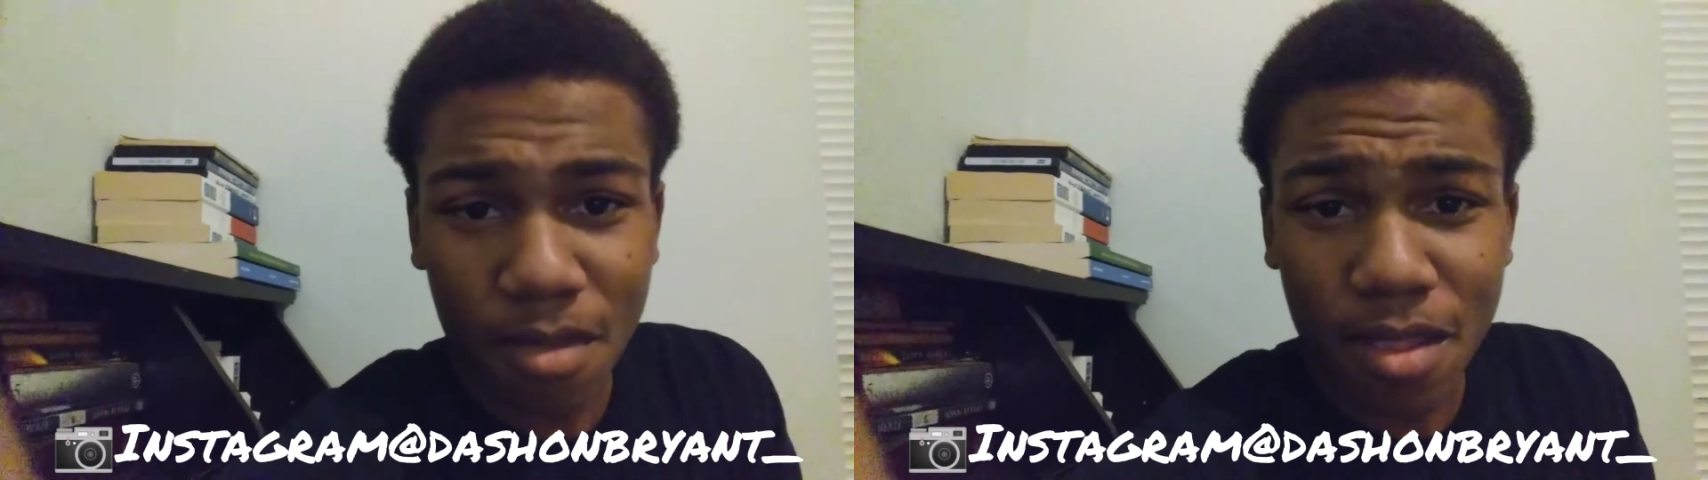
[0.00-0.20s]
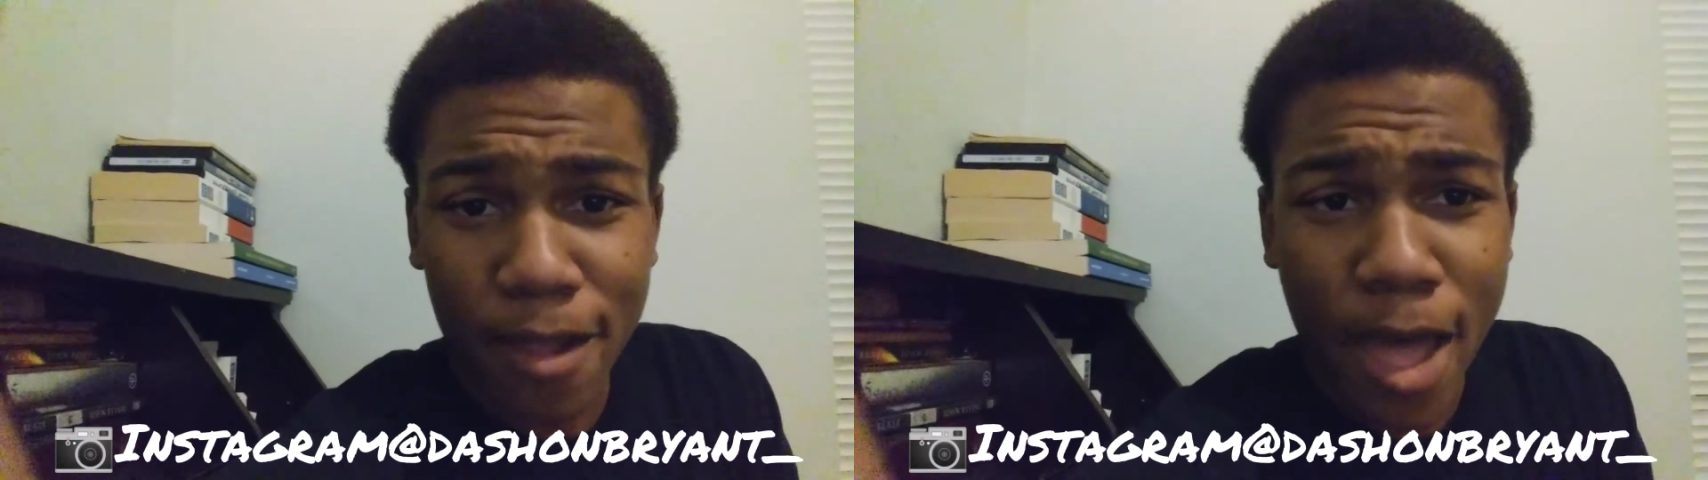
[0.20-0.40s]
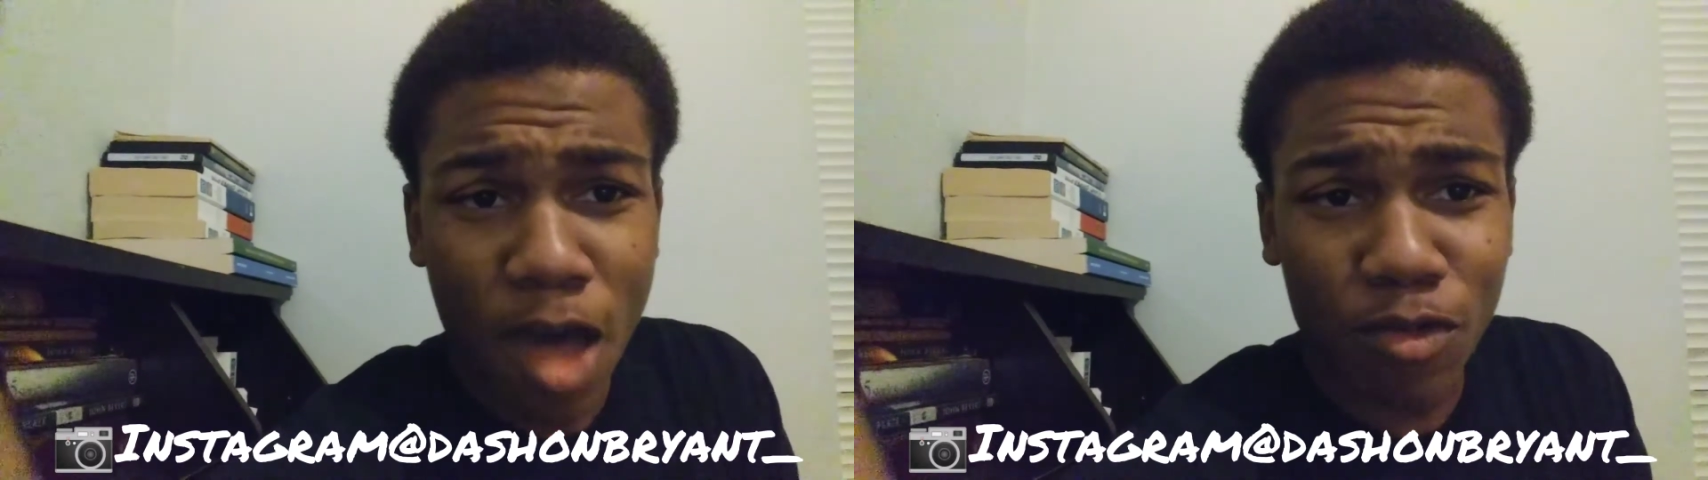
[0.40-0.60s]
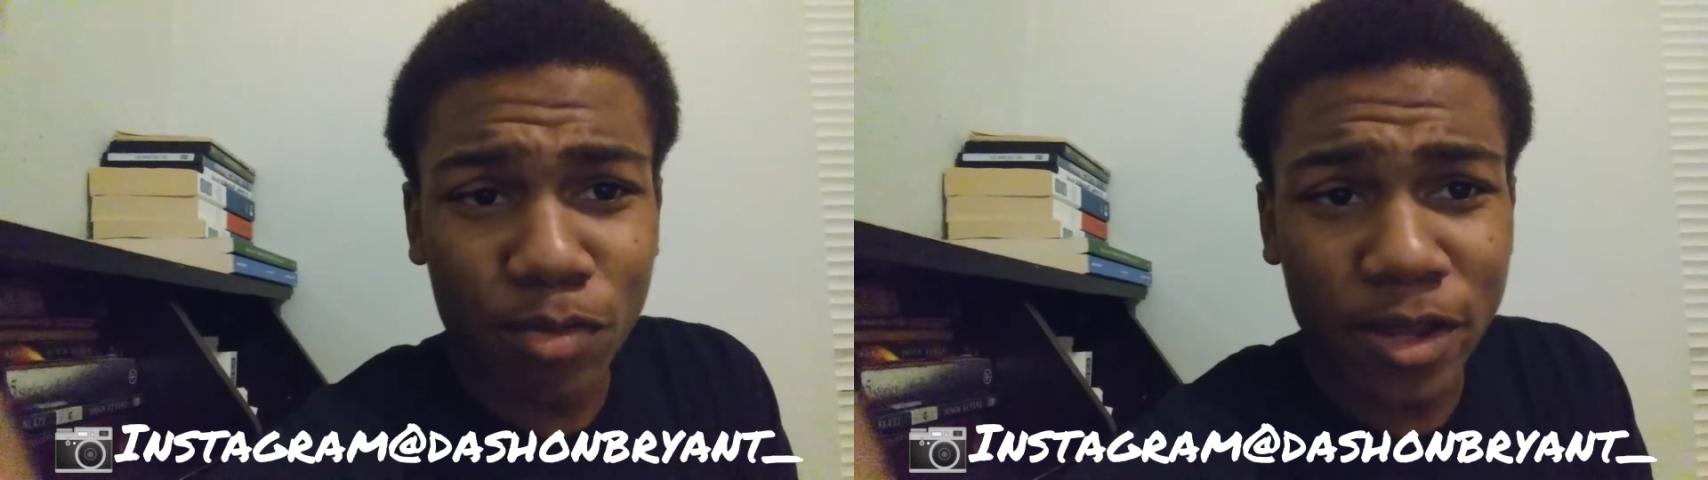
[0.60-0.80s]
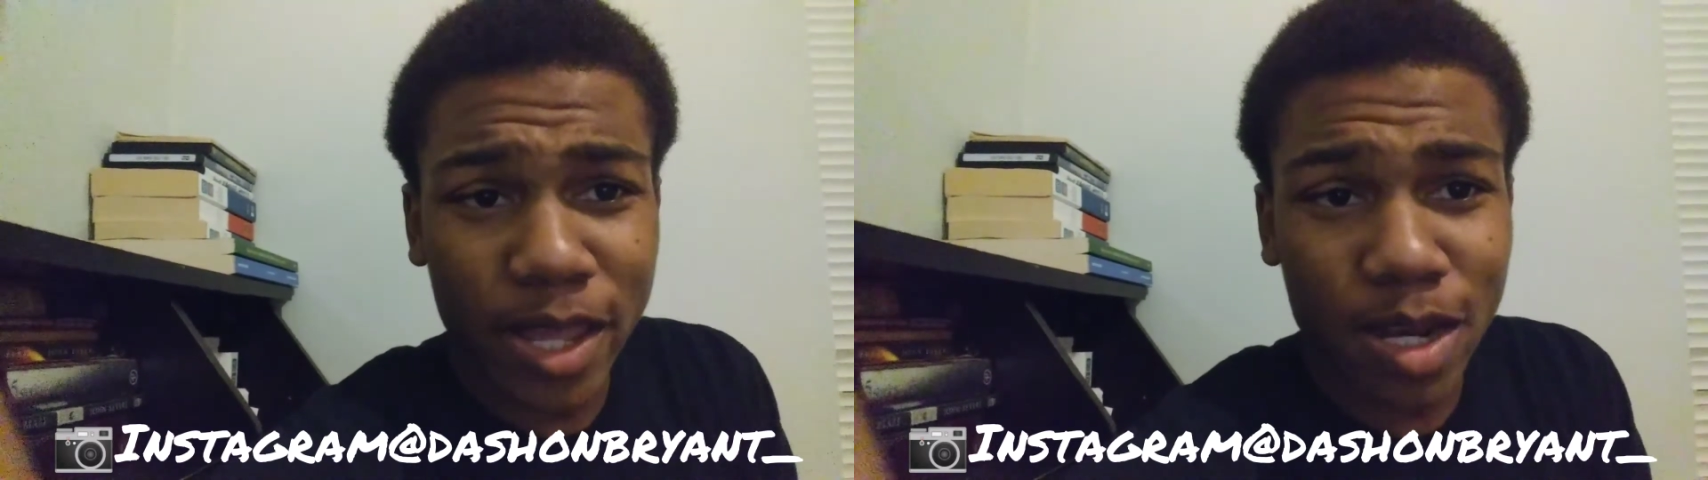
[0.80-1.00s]
have a
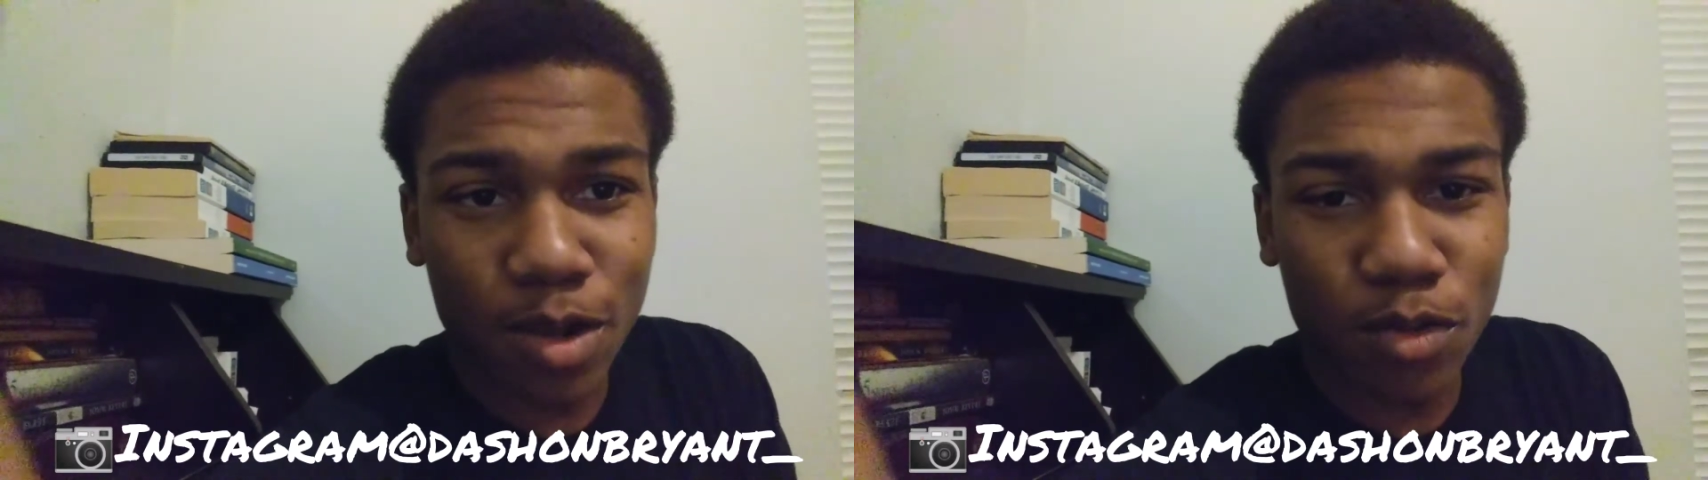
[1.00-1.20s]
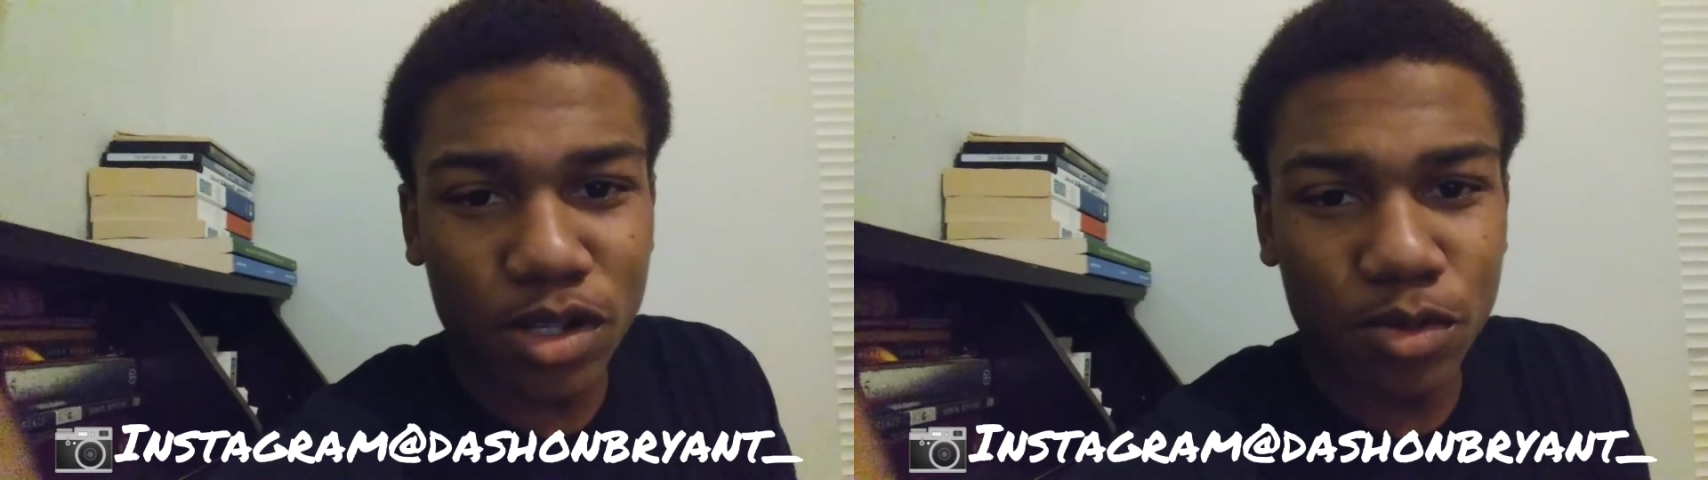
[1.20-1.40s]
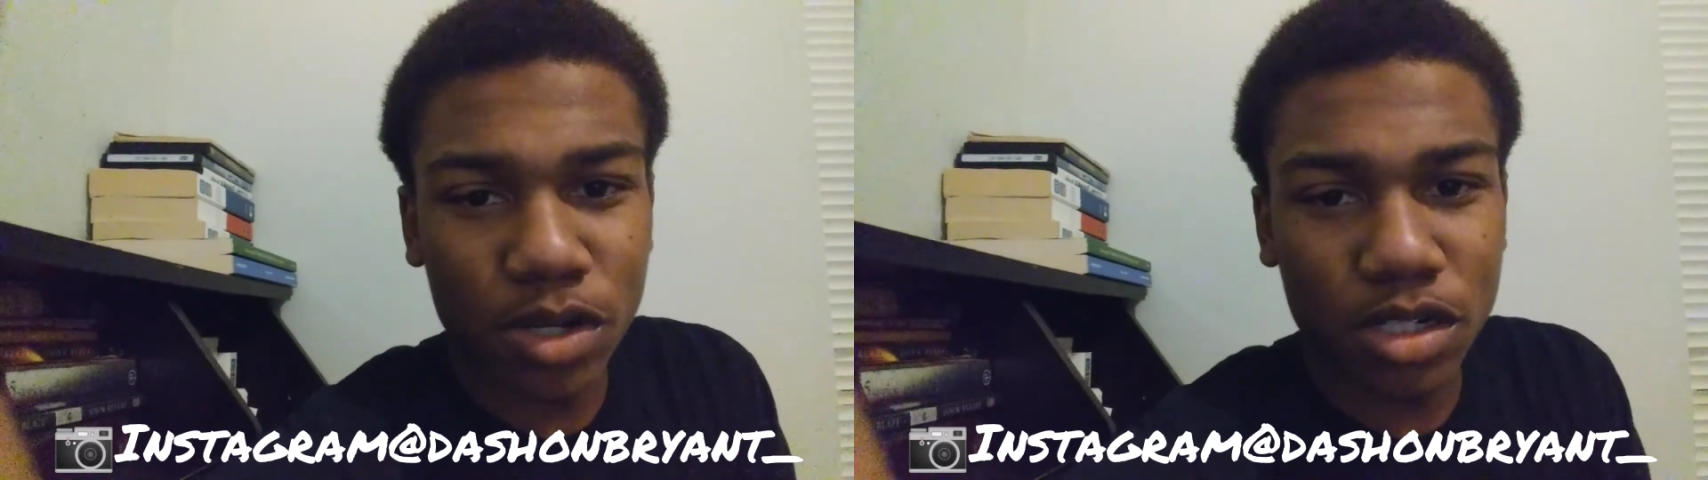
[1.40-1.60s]
plan of what you want